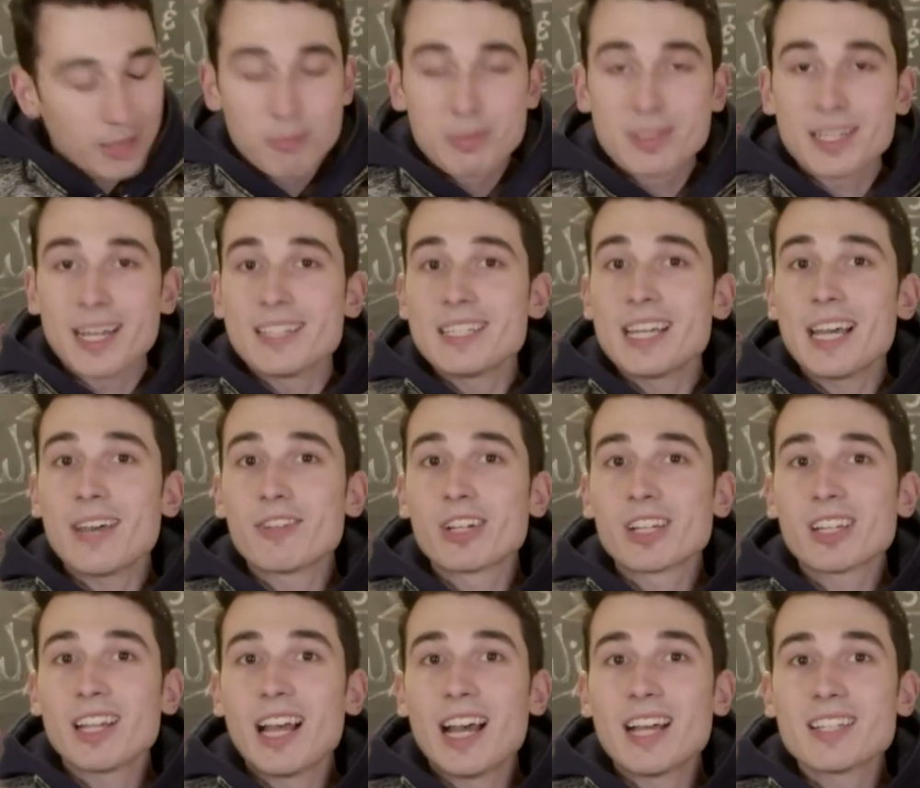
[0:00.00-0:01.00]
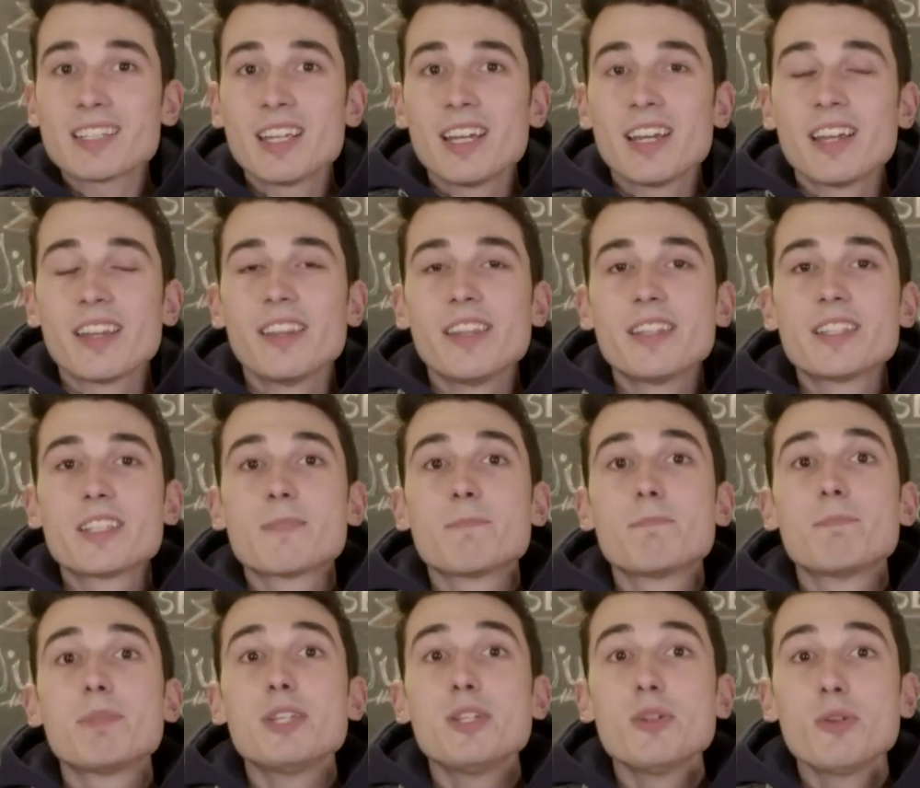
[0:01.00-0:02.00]
Besides having a glass, this is
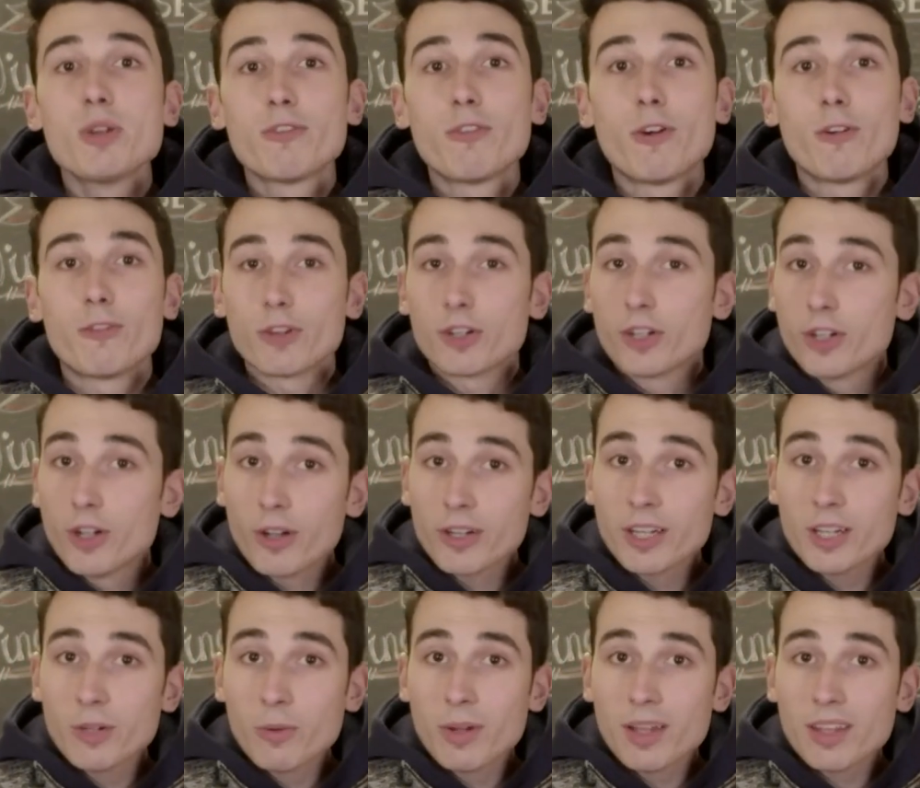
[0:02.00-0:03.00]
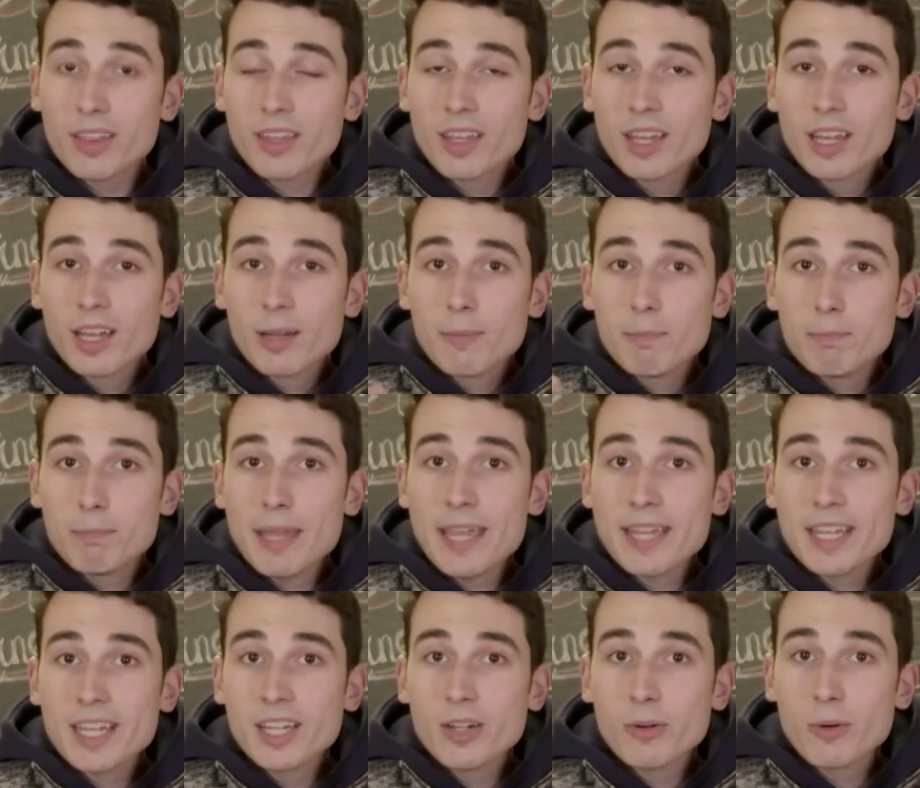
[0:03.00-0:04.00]
beautiful for cooking with,
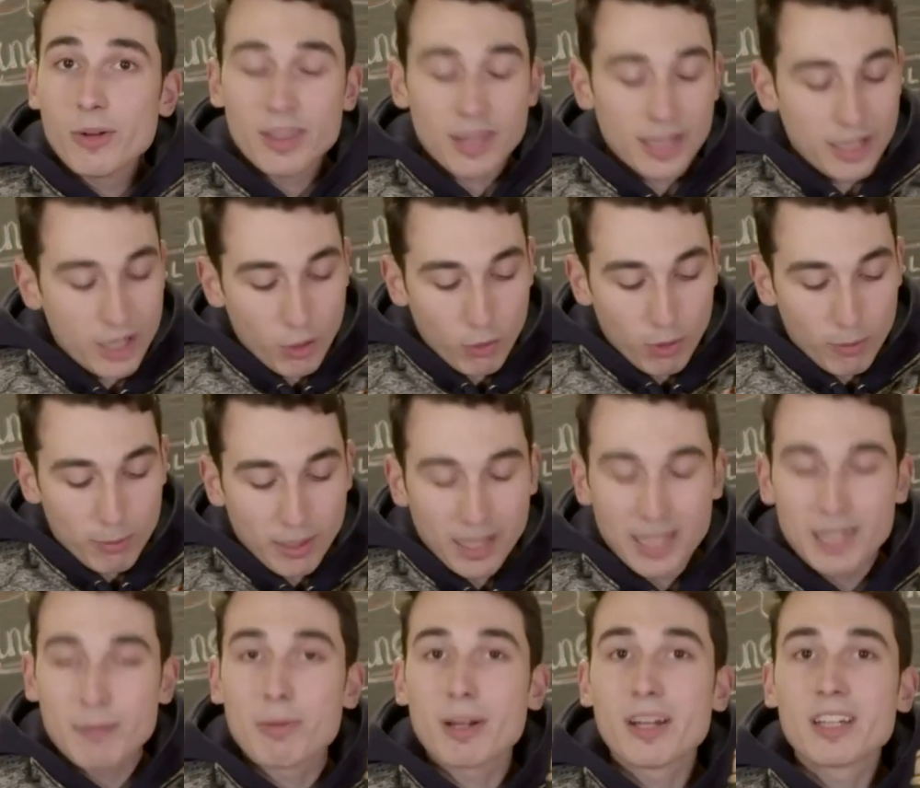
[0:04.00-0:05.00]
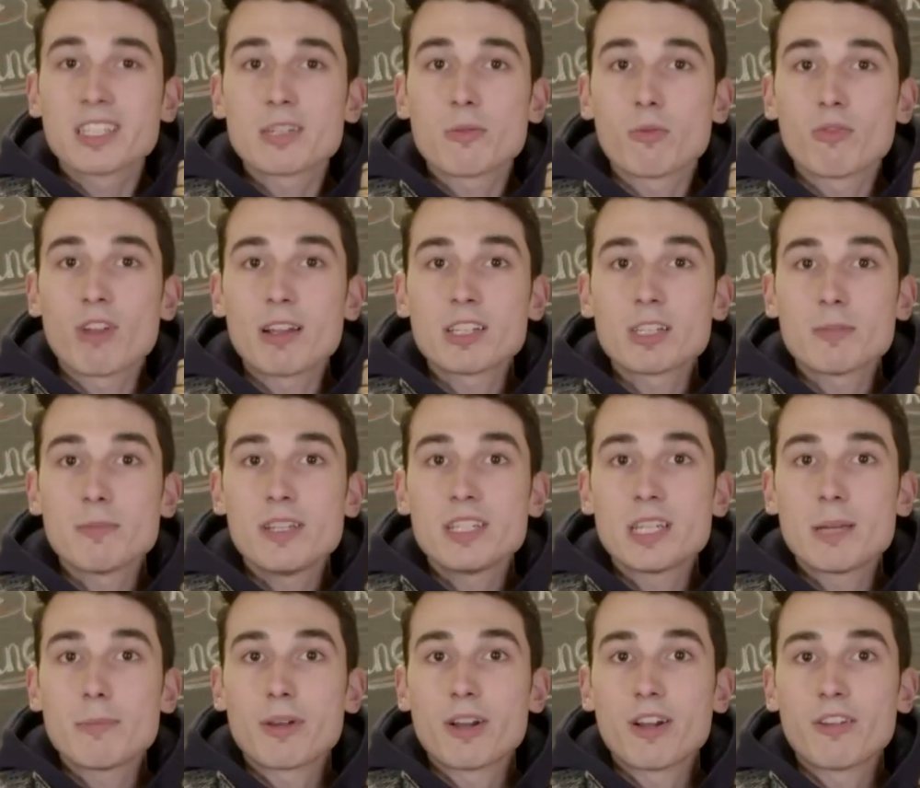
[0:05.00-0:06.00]
baking with. I know we're probably putting some
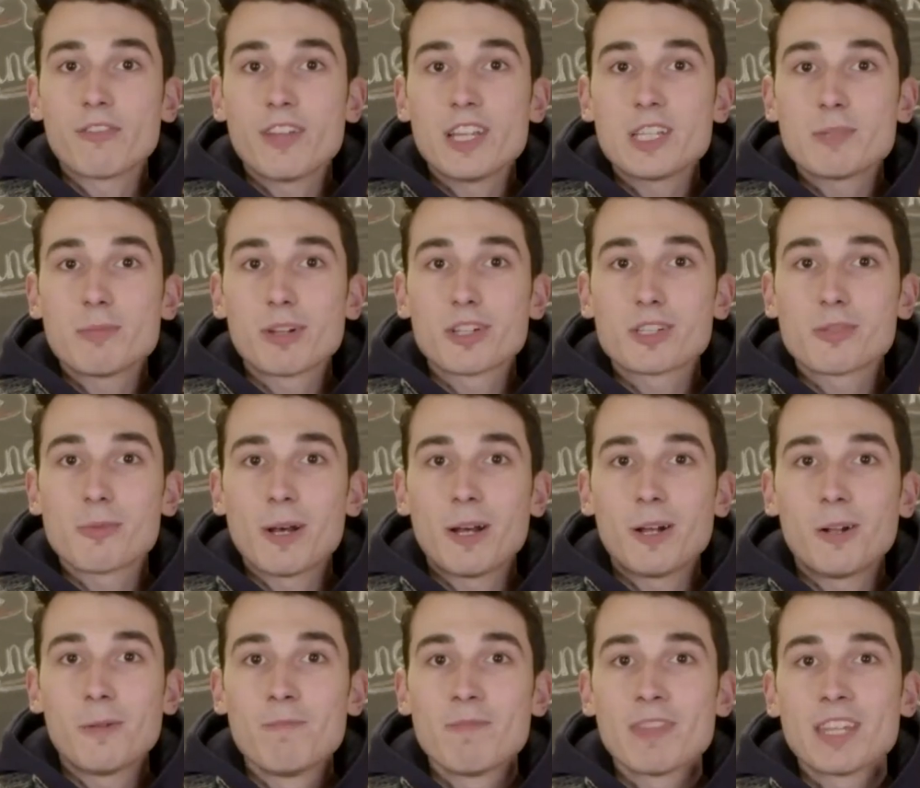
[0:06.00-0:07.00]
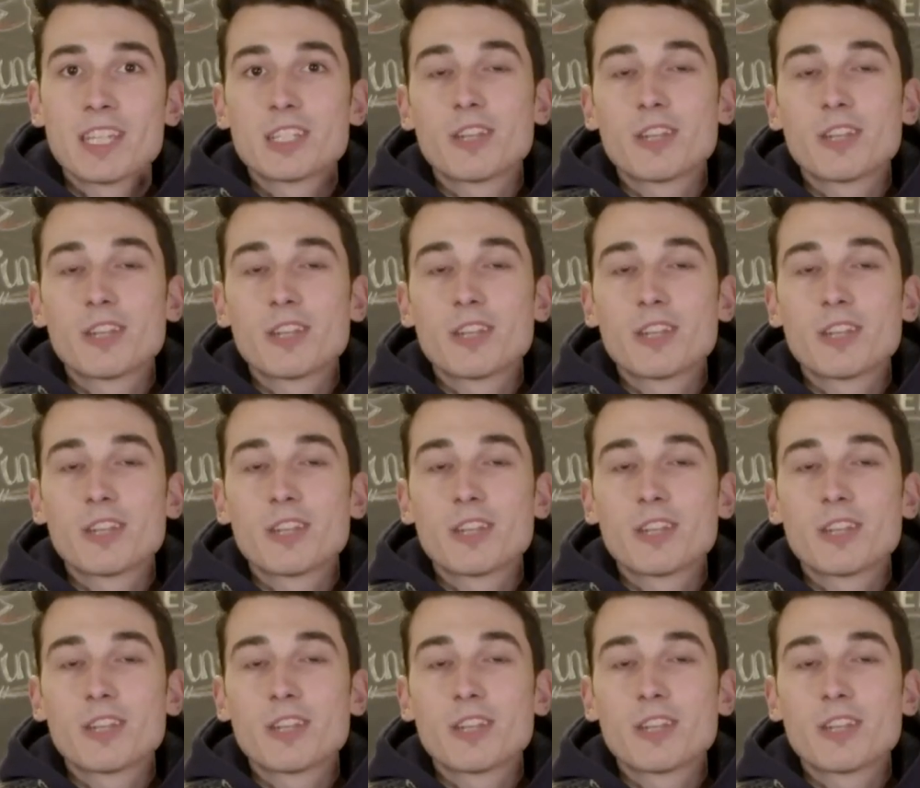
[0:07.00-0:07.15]
recipes up on our Facebook as well.